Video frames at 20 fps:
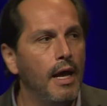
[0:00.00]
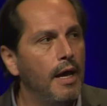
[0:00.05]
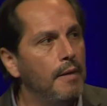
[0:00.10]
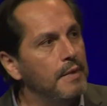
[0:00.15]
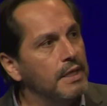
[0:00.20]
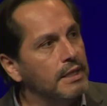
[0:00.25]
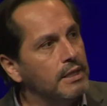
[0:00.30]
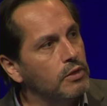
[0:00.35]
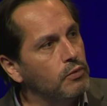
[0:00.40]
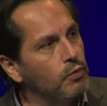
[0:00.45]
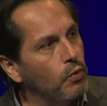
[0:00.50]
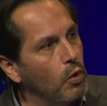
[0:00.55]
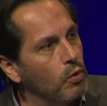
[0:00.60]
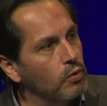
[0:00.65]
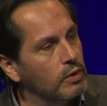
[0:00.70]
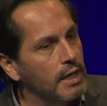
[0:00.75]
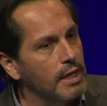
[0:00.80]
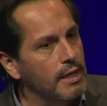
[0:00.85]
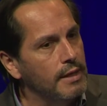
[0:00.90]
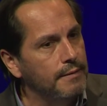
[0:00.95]
This is
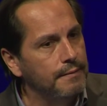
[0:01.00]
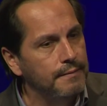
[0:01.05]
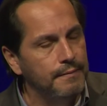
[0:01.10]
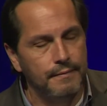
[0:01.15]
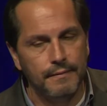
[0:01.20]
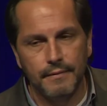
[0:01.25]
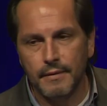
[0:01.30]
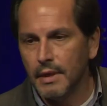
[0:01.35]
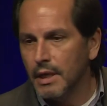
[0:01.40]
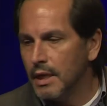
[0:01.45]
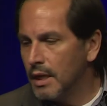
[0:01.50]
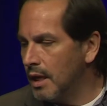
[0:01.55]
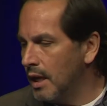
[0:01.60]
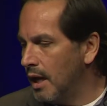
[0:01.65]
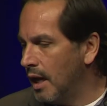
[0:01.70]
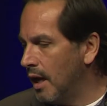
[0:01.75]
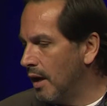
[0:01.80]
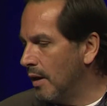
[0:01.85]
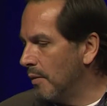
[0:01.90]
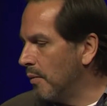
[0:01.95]
Rosa.
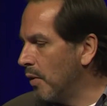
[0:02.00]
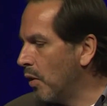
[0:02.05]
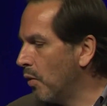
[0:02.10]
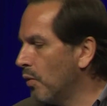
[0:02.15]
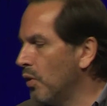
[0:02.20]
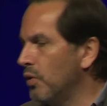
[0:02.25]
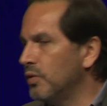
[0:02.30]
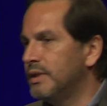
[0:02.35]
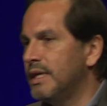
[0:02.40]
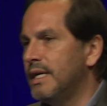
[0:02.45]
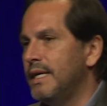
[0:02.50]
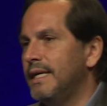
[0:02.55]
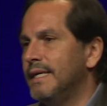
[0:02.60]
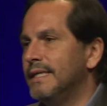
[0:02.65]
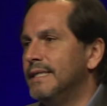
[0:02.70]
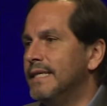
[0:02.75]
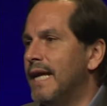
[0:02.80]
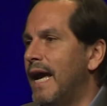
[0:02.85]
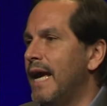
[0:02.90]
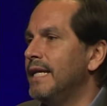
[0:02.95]
Rosa
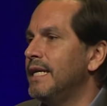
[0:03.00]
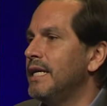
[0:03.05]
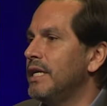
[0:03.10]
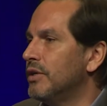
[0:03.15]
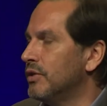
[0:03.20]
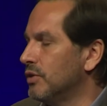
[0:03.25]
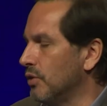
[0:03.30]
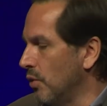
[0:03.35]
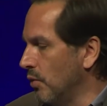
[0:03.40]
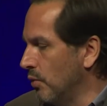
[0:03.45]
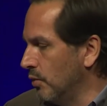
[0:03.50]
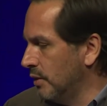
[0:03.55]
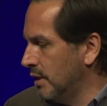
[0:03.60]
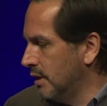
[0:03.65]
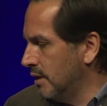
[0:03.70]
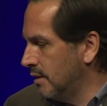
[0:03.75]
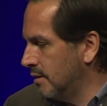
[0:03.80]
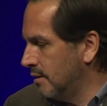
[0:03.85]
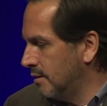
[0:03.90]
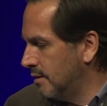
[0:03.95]
is 90 years old.
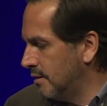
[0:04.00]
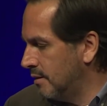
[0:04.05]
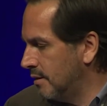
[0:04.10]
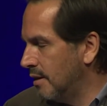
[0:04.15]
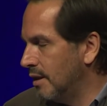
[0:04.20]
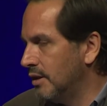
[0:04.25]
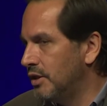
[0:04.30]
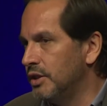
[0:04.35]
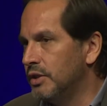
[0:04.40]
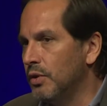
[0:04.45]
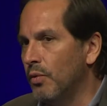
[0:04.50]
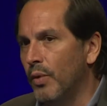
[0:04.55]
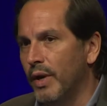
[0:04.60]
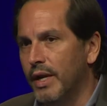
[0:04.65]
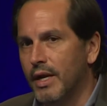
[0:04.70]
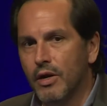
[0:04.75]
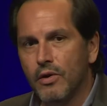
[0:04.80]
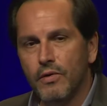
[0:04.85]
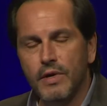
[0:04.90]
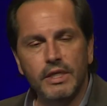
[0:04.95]
She's a
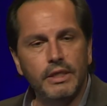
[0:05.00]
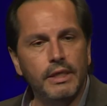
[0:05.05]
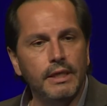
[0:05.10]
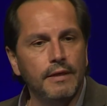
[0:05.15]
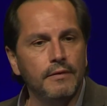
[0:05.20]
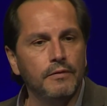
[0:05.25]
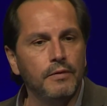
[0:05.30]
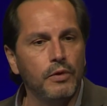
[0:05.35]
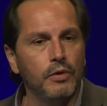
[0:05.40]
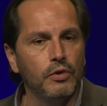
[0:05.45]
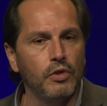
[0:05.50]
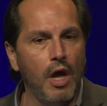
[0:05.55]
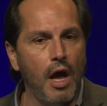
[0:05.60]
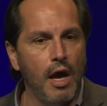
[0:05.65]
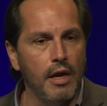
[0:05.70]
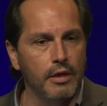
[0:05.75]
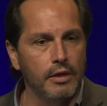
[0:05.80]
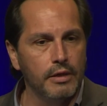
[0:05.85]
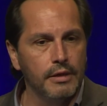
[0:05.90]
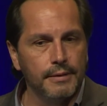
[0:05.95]
widow, and she lives with her
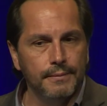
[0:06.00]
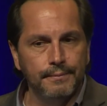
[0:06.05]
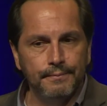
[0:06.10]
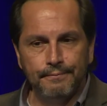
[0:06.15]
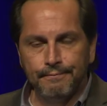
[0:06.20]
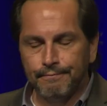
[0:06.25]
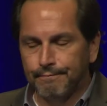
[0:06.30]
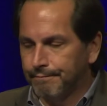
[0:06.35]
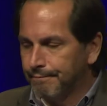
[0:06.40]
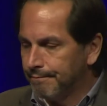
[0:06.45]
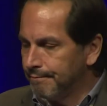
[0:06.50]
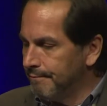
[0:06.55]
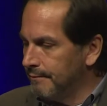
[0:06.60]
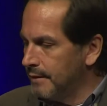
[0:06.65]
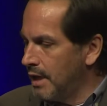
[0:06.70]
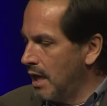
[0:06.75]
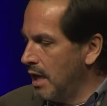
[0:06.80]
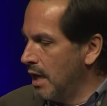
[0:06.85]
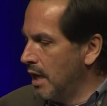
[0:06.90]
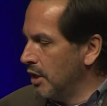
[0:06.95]
daughters.
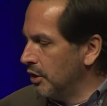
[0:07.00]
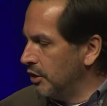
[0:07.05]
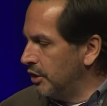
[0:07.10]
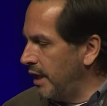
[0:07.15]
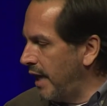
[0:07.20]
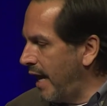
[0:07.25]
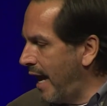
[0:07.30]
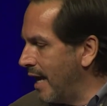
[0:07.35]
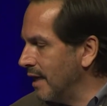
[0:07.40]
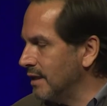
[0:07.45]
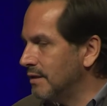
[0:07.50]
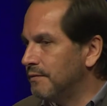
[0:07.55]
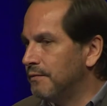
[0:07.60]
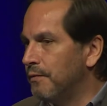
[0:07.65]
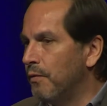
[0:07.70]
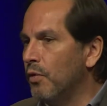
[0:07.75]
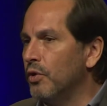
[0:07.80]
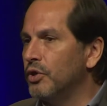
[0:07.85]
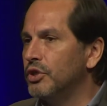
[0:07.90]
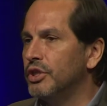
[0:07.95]
She has
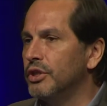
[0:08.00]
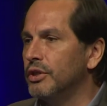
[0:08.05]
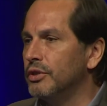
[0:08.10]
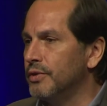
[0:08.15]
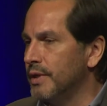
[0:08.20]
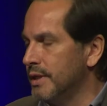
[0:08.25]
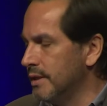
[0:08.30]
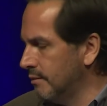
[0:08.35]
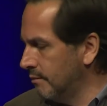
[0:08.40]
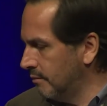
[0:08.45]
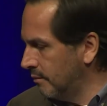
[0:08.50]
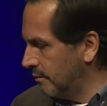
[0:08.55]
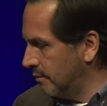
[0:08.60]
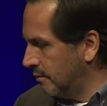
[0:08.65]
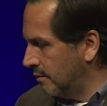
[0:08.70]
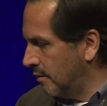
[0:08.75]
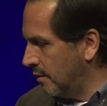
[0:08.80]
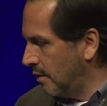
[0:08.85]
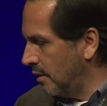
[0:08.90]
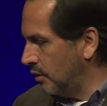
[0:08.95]
4 children,
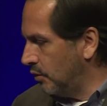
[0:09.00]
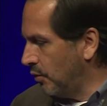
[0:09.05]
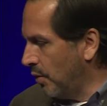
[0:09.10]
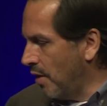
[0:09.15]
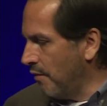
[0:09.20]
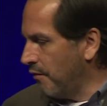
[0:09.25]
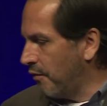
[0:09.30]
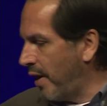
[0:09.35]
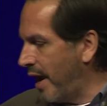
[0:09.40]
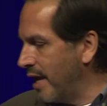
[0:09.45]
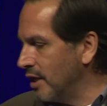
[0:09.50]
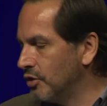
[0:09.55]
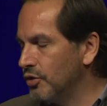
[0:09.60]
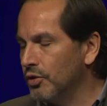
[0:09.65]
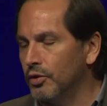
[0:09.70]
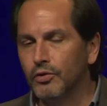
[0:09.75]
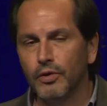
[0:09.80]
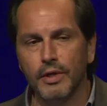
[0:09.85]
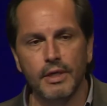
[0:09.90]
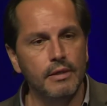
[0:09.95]
12
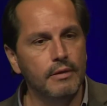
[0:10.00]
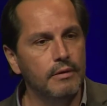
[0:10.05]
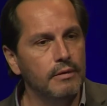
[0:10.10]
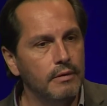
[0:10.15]
grandchildren,